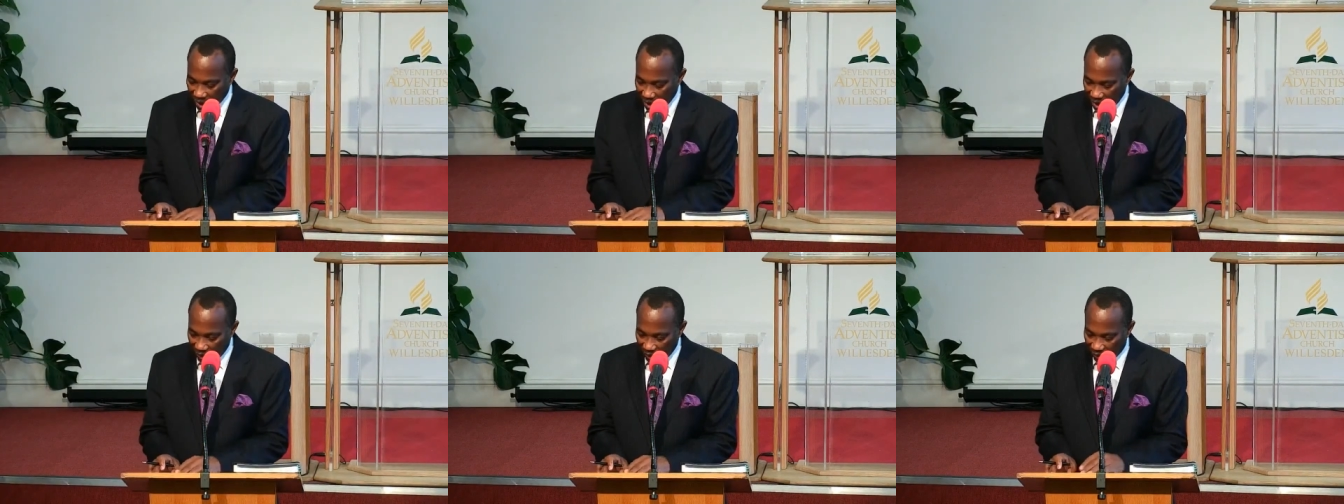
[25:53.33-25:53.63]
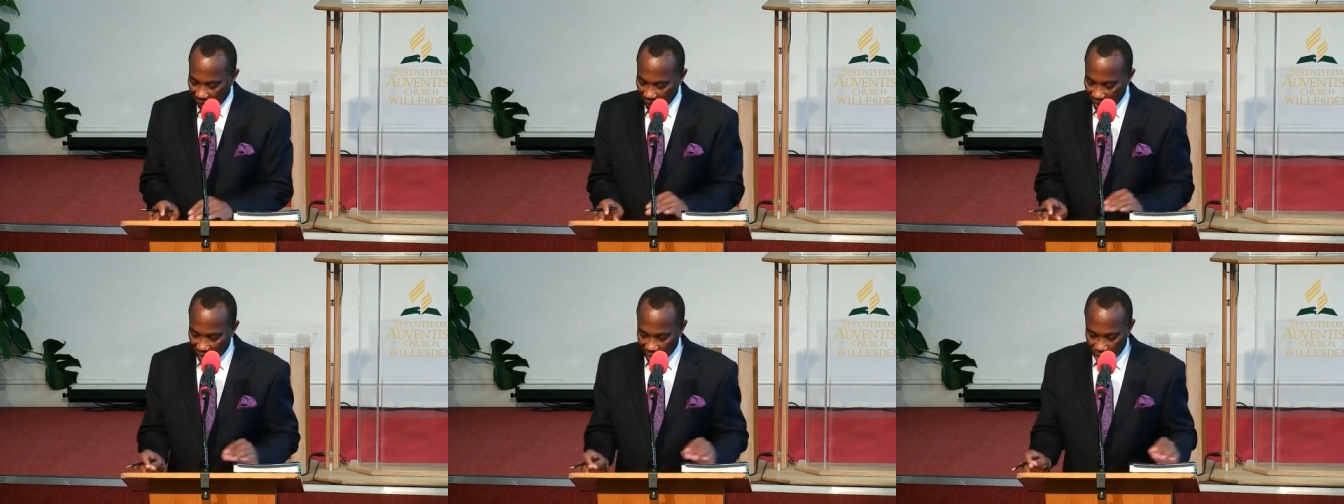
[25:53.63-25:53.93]

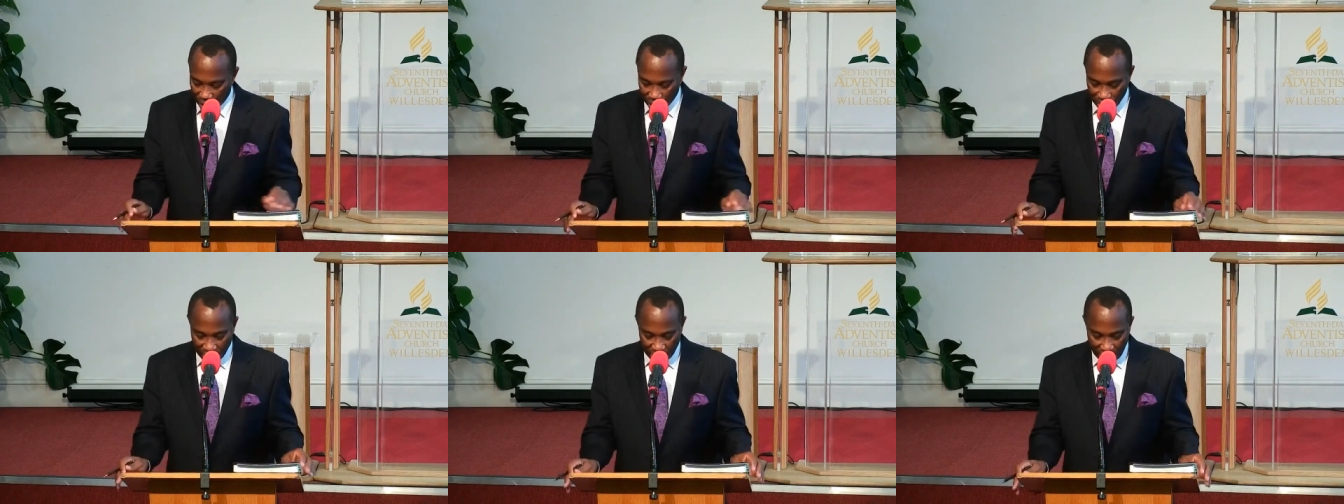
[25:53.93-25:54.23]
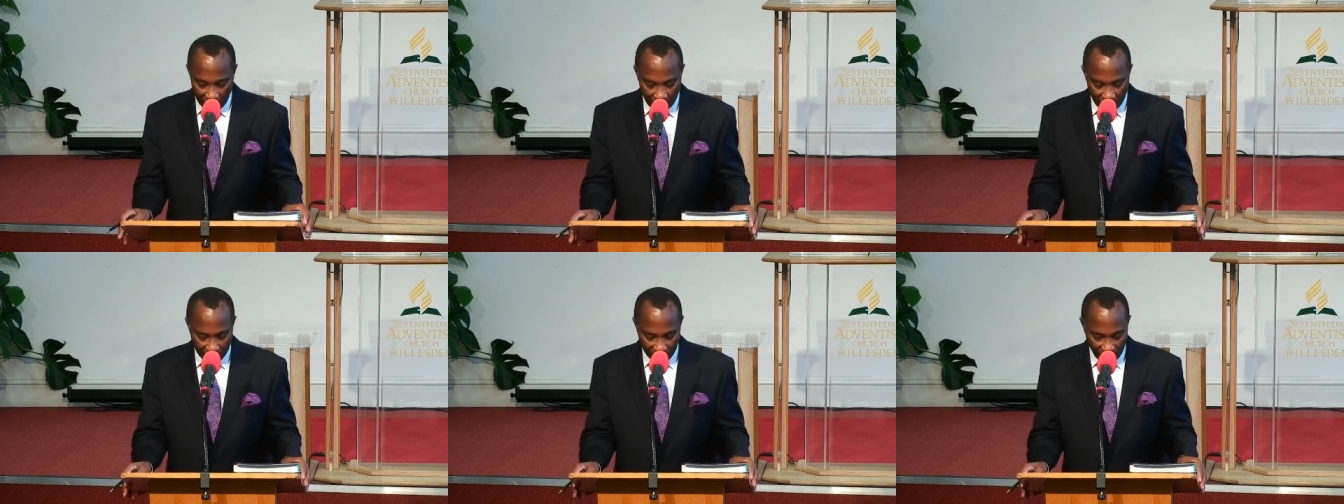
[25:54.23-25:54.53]
if we
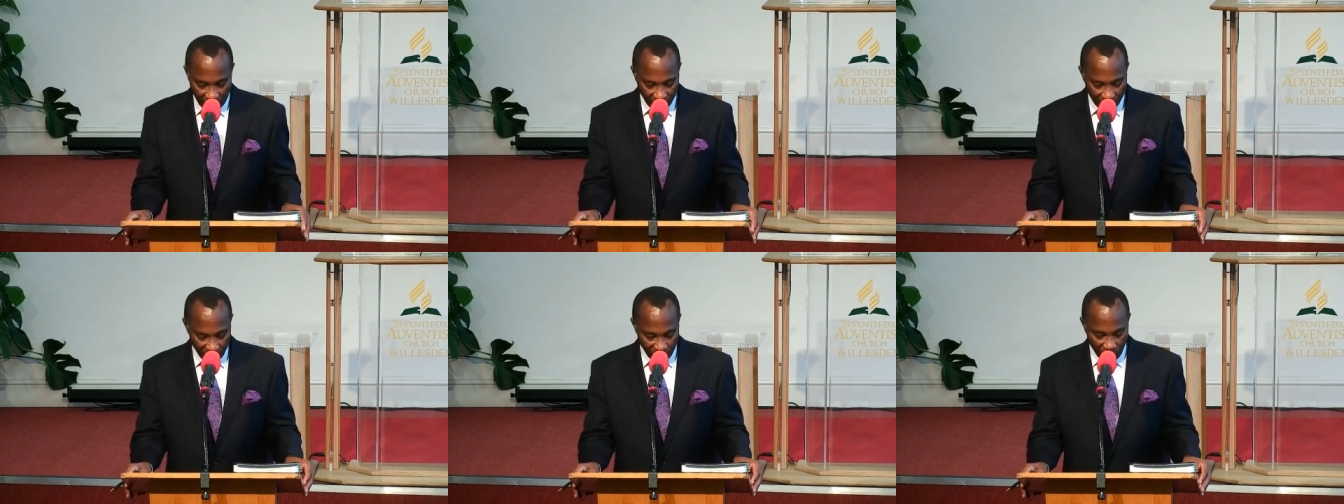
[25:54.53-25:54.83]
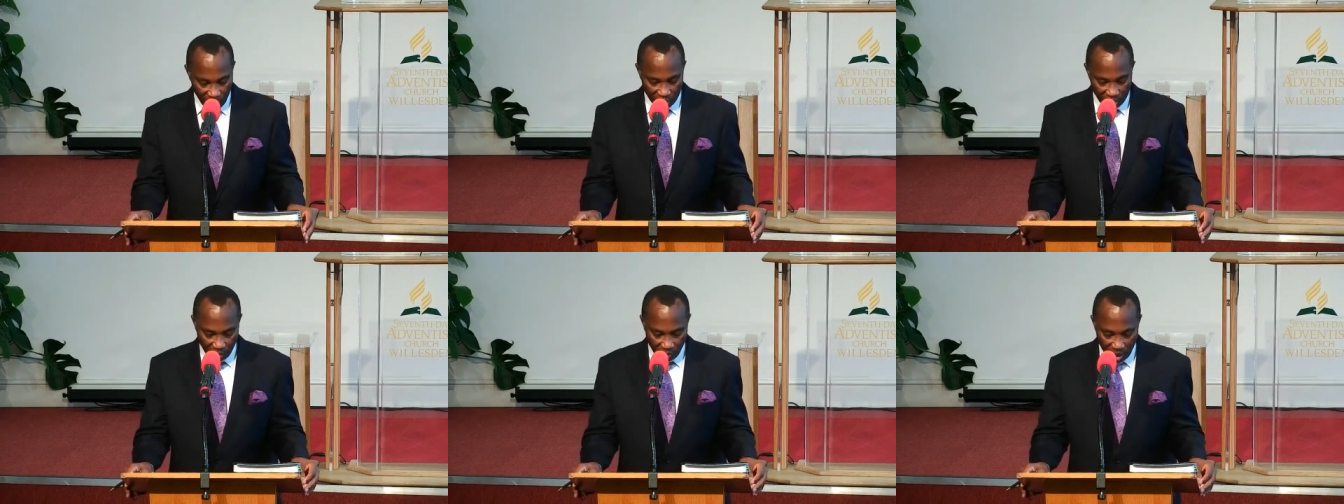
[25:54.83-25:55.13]

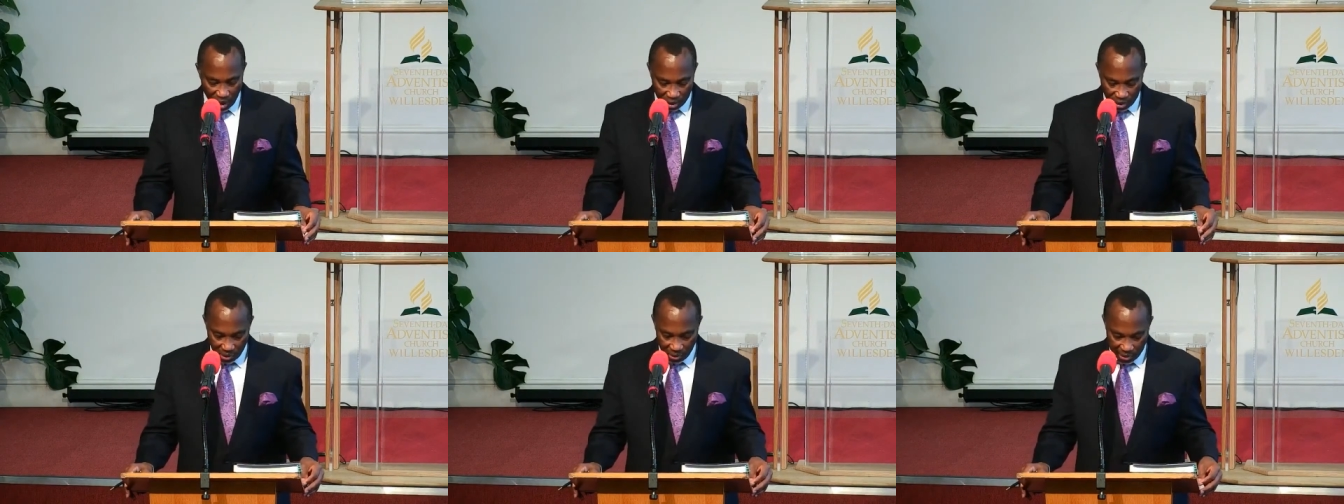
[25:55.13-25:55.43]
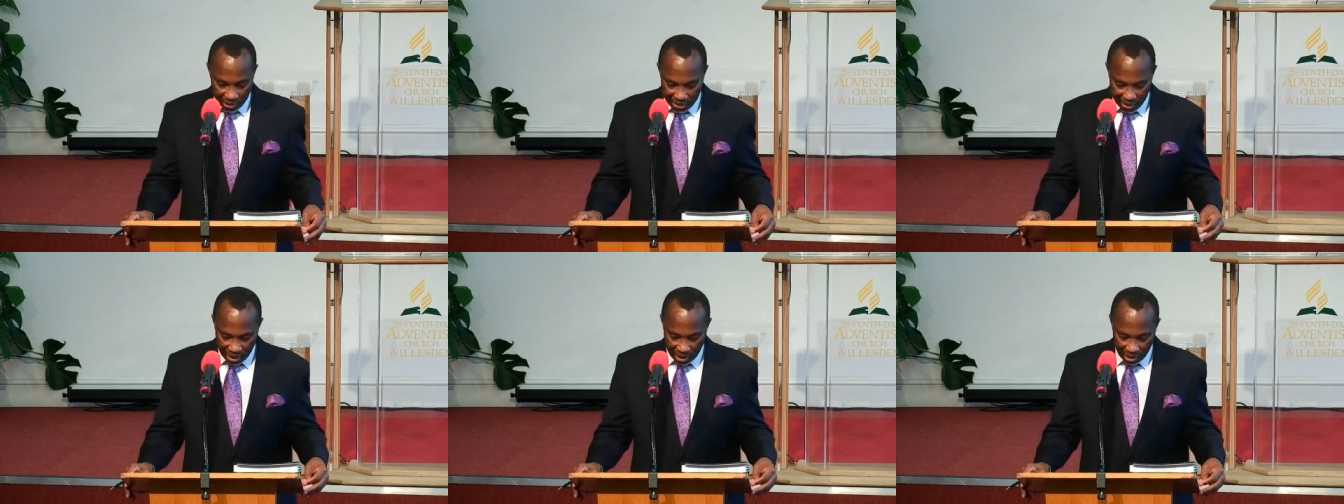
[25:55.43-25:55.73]
don't watch
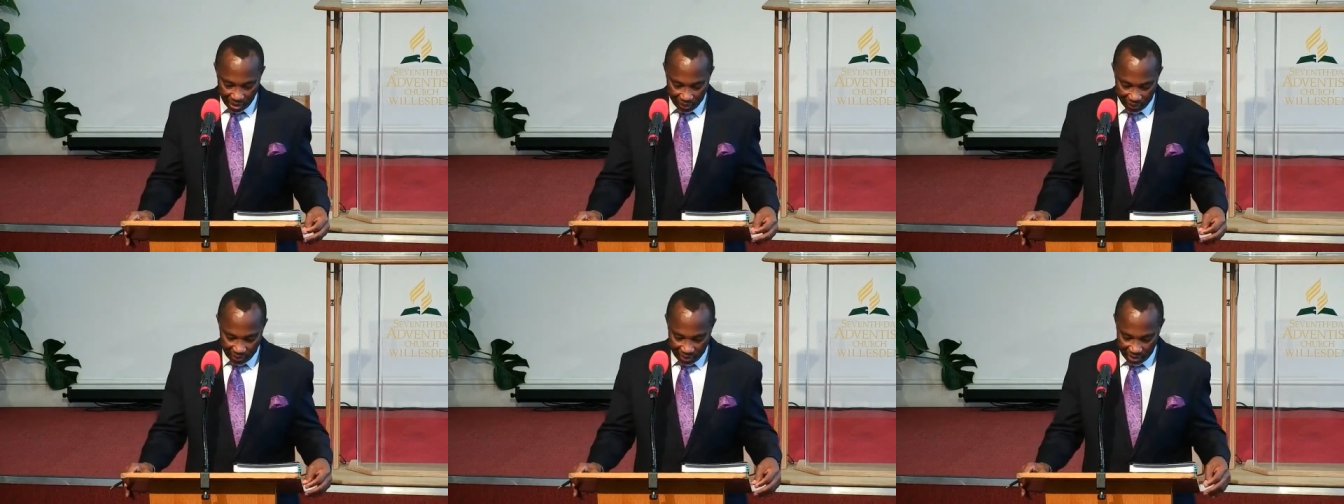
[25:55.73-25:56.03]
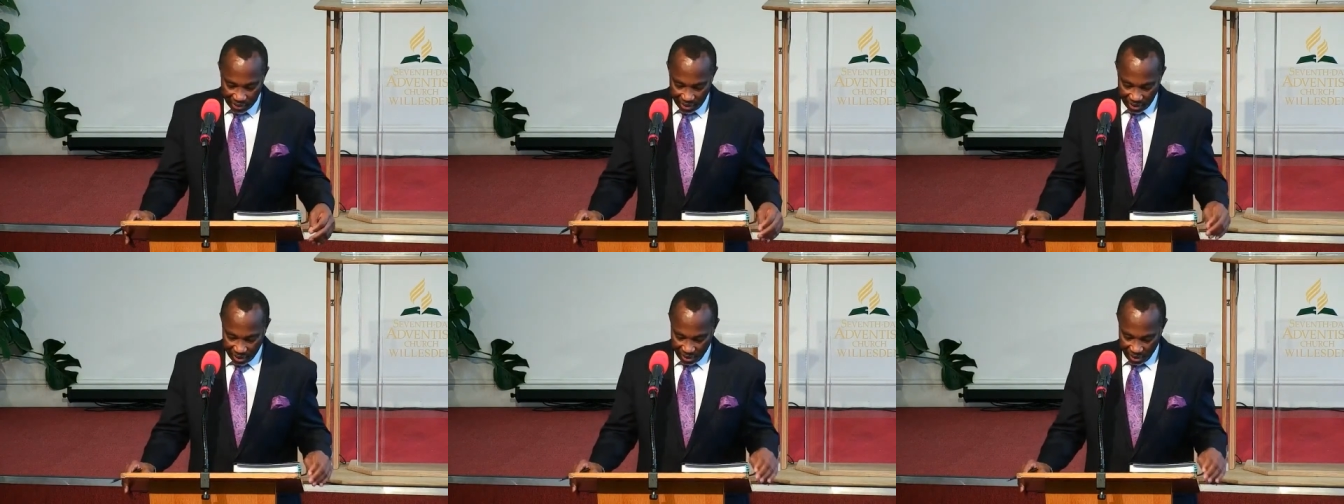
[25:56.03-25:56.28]
ourselves,